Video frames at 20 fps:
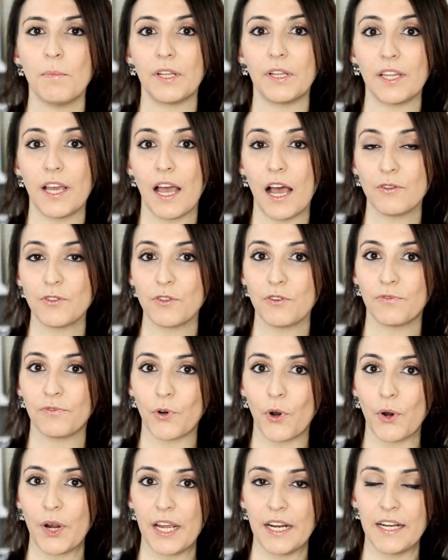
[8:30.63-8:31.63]
But the House of
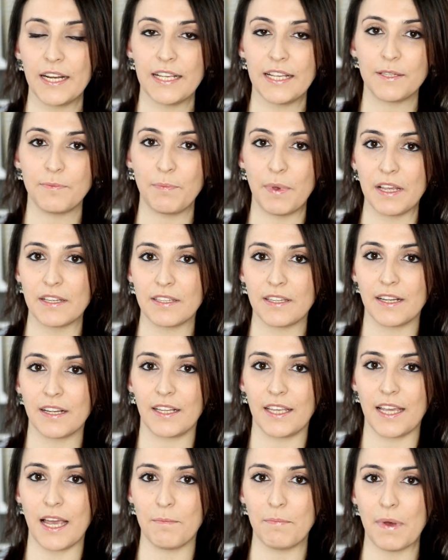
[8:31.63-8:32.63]
Rohan is
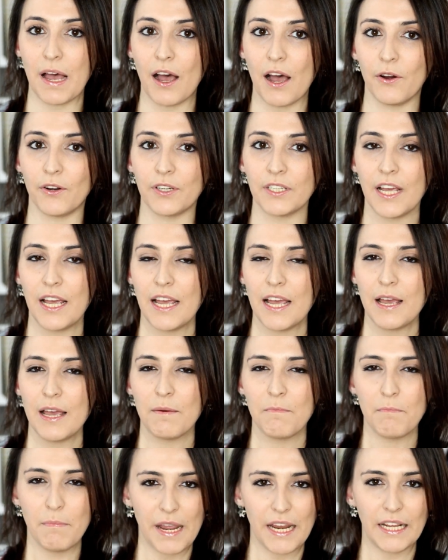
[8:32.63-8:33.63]
basically about
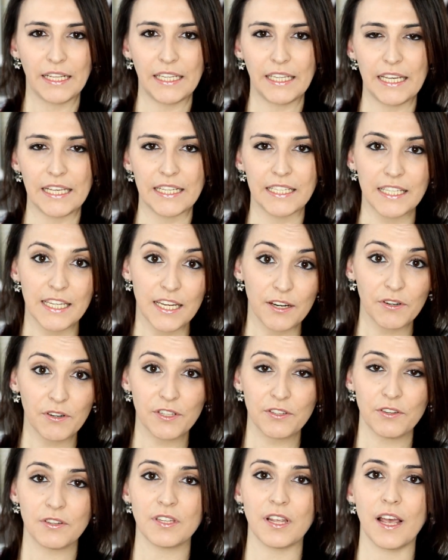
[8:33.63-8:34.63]
mainly a secret
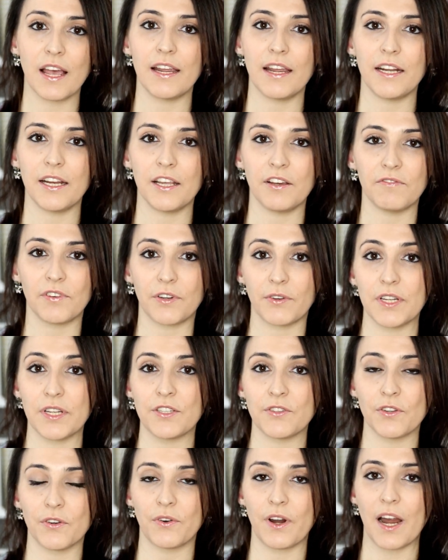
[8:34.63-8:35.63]
society of
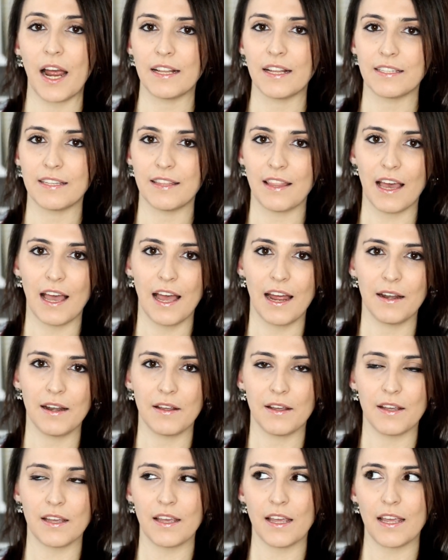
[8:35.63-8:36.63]
aristocrats
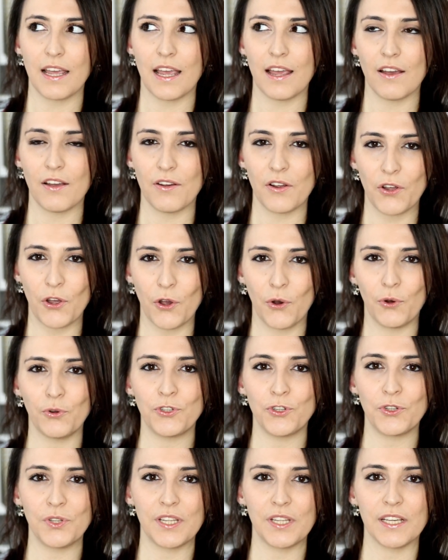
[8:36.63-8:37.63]
that go
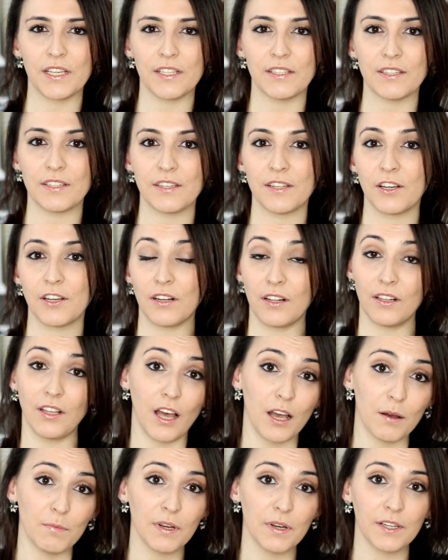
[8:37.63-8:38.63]
to this
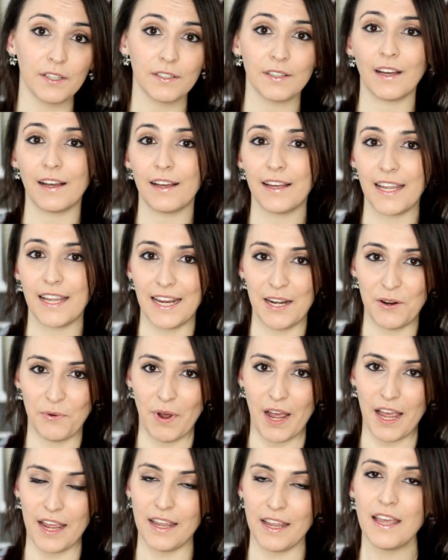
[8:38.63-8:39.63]
club, in a
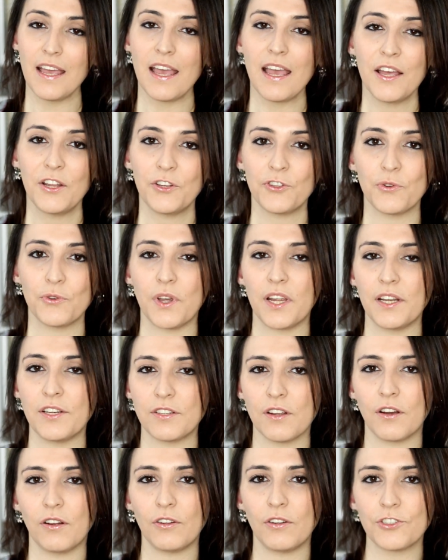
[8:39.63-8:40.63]
way, to
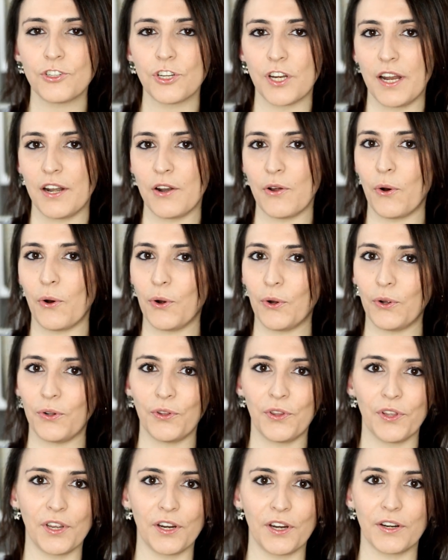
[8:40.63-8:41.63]
indulge in all
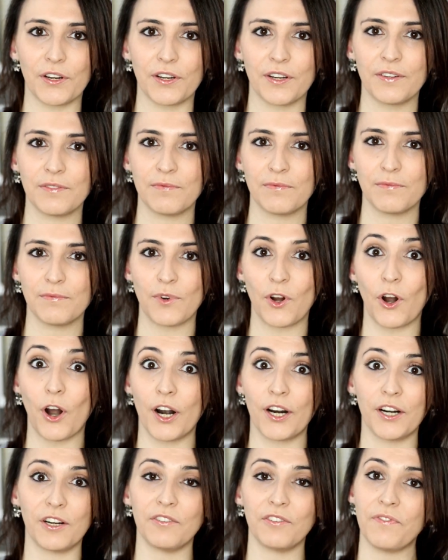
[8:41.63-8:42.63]
their
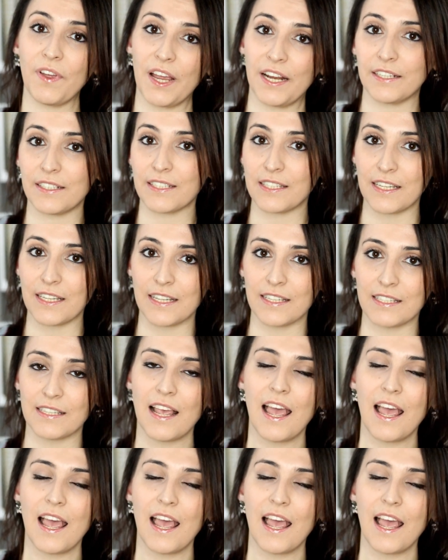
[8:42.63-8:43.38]
carnal fantasies.